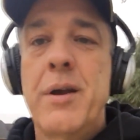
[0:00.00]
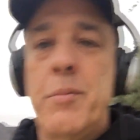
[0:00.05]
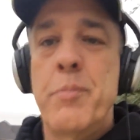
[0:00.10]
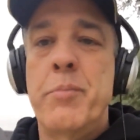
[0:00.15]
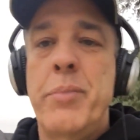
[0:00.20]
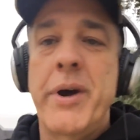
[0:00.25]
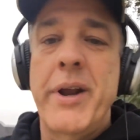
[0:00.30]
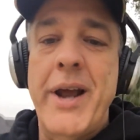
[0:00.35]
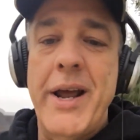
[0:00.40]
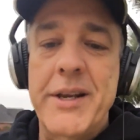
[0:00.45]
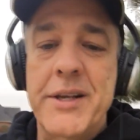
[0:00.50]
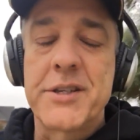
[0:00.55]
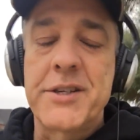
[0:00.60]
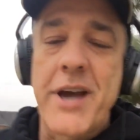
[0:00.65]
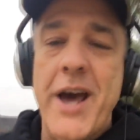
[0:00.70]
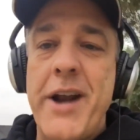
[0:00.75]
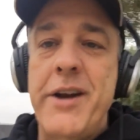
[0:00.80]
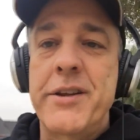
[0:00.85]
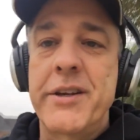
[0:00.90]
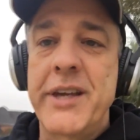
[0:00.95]
but I
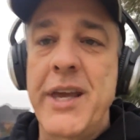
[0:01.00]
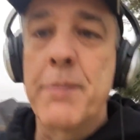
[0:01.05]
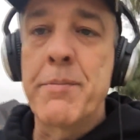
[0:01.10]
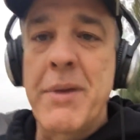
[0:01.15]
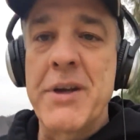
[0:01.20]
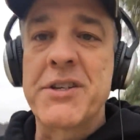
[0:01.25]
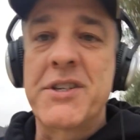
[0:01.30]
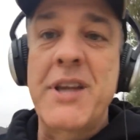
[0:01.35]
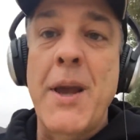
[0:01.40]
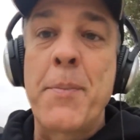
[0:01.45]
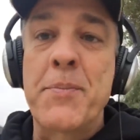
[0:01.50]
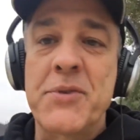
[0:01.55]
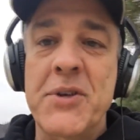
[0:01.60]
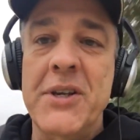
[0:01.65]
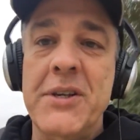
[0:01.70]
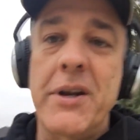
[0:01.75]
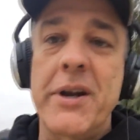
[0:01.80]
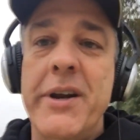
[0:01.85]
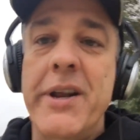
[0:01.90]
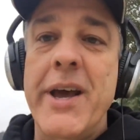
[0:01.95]
decided to get my steps
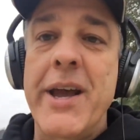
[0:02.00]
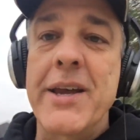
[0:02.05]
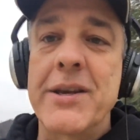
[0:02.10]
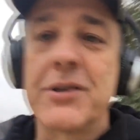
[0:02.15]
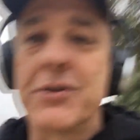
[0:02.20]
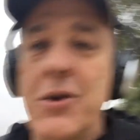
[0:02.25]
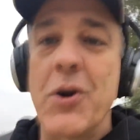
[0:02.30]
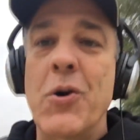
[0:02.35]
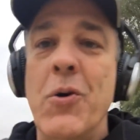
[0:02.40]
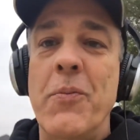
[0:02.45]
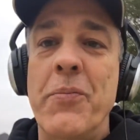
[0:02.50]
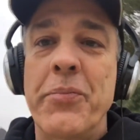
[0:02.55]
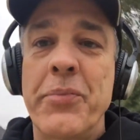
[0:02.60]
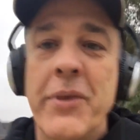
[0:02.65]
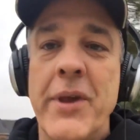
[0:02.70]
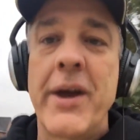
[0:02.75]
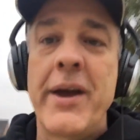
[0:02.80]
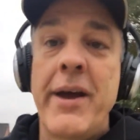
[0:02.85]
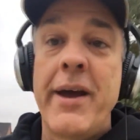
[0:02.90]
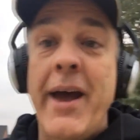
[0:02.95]
in today, so
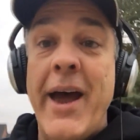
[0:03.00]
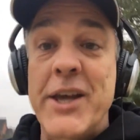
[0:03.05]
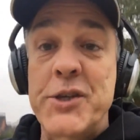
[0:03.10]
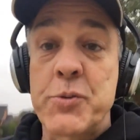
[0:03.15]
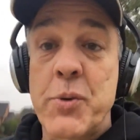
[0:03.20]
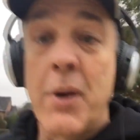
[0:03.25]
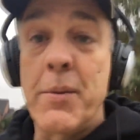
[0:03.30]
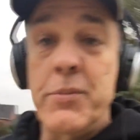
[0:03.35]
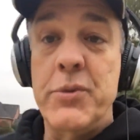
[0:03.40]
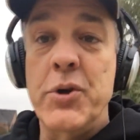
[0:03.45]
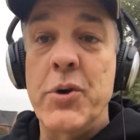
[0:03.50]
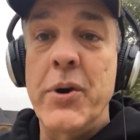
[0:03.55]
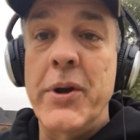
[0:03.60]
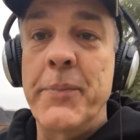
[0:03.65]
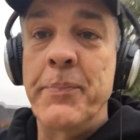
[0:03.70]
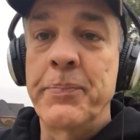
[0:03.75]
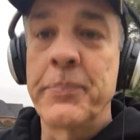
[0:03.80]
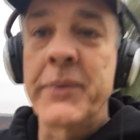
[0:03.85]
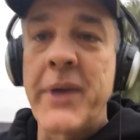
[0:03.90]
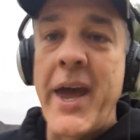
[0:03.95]
that's what I'm
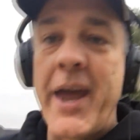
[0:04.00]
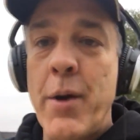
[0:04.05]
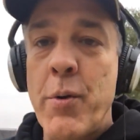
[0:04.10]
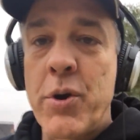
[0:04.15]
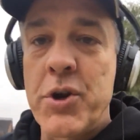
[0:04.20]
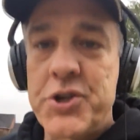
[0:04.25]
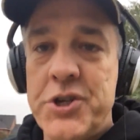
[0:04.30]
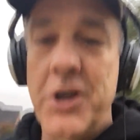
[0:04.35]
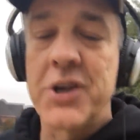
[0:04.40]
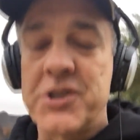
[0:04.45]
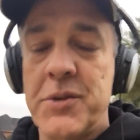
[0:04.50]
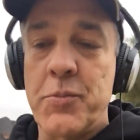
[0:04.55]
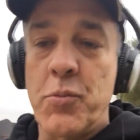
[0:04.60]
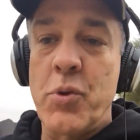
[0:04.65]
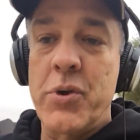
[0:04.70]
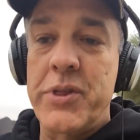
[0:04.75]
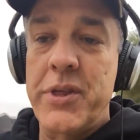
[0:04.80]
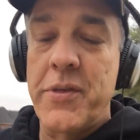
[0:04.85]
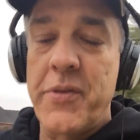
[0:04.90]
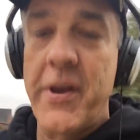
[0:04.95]
doing. Hey, I want to share something
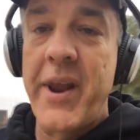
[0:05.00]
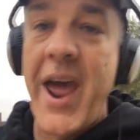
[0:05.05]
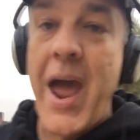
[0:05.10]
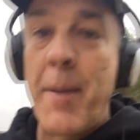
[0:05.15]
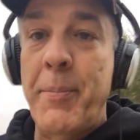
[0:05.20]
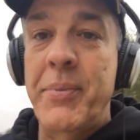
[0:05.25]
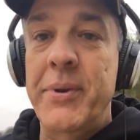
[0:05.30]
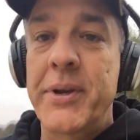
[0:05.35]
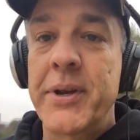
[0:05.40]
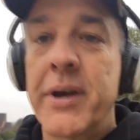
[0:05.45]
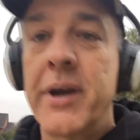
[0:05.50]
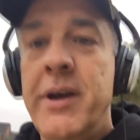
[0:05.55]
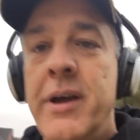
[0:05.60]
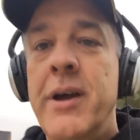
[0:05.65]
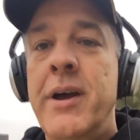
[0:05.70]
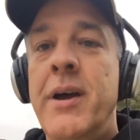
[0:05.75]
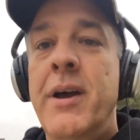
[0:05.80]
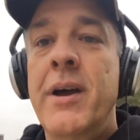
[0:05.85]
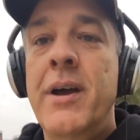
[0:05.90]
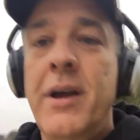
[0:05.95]
with you that happened
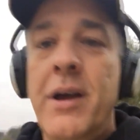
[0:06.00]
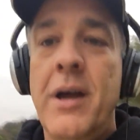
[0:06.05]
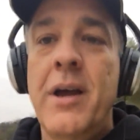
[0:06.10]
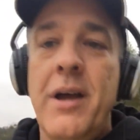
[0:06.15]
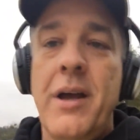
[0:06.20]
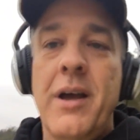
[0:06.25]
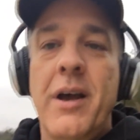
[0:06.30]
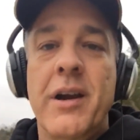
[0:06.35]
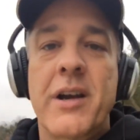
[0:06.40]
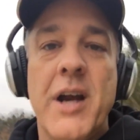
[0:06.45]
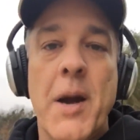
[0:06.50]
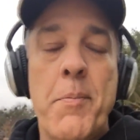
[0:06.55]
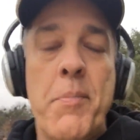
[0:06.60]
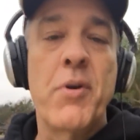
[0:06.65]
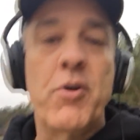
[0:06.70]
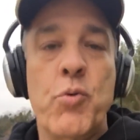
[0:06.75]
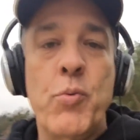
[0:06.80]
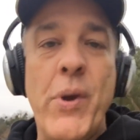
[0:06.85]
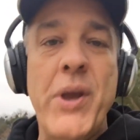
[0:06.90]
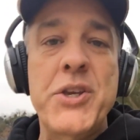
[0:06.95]
a
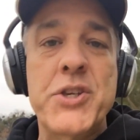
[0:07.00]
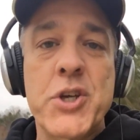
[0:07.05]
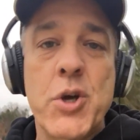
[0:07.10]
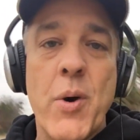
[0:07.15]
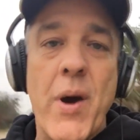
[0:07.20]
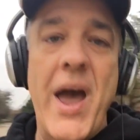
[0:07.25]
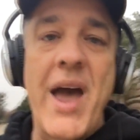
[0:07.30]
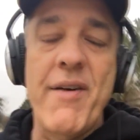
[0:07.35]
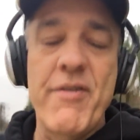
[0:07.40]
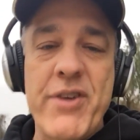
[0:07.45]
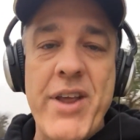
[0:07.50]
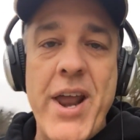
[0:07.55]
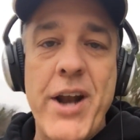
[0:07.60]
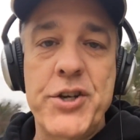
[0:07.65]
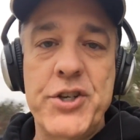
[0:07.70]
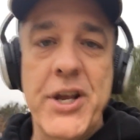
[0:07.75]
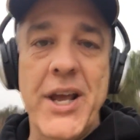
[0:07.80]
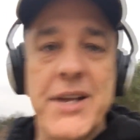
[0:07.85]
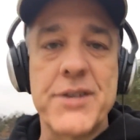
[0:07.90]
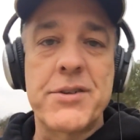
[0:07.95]
couple of weeks ago. I haven't had a
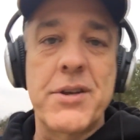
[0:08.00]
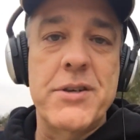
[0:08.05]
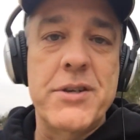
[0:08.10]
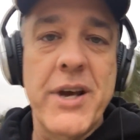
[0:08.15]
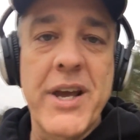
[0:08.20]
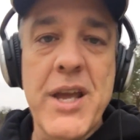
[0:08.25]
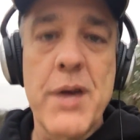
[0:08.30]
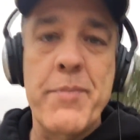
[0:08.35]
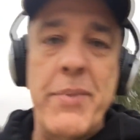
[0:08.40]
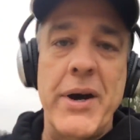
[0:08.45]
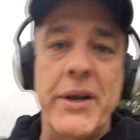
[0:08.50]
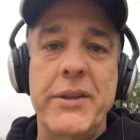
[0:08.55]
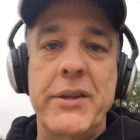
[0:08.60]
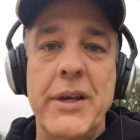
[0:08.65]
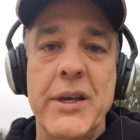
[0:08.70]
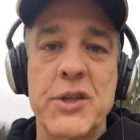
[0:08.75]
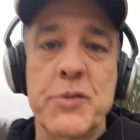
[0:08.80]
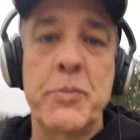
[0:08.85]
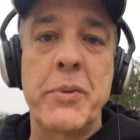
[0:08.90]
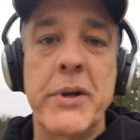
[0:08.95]
chance to tell you about
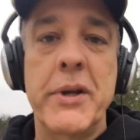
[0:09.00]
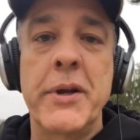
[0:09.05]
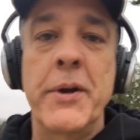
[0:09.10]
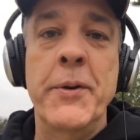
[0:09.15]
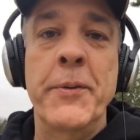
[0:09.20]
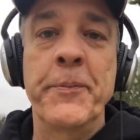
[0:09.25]
this, but